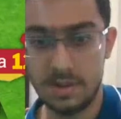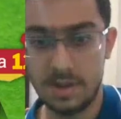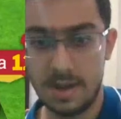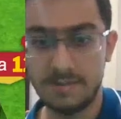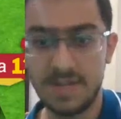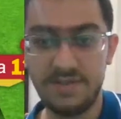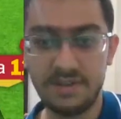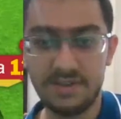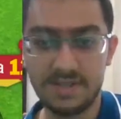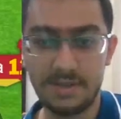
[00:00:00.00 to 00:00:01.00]
I'm
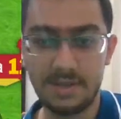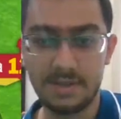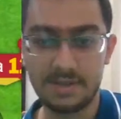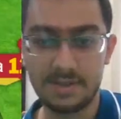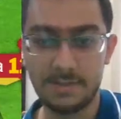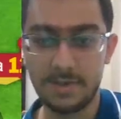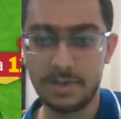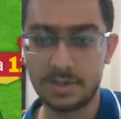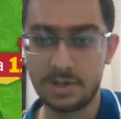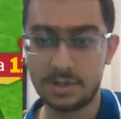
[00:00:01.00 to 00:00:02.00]
definitely seeing the
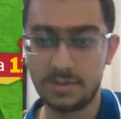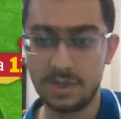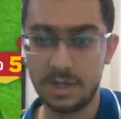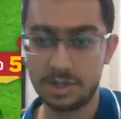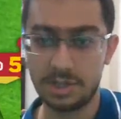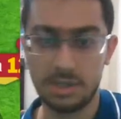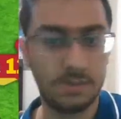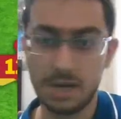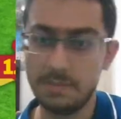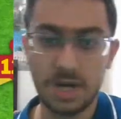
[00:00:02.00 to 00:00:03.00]
spirit cost reduction,
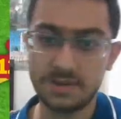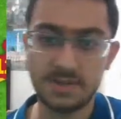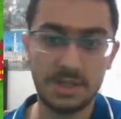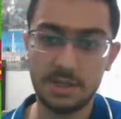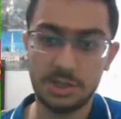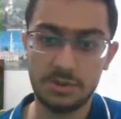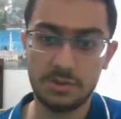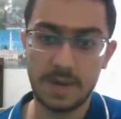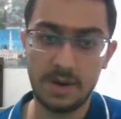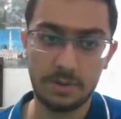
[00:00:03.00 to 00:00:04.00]
but I'm not seeing any shoot power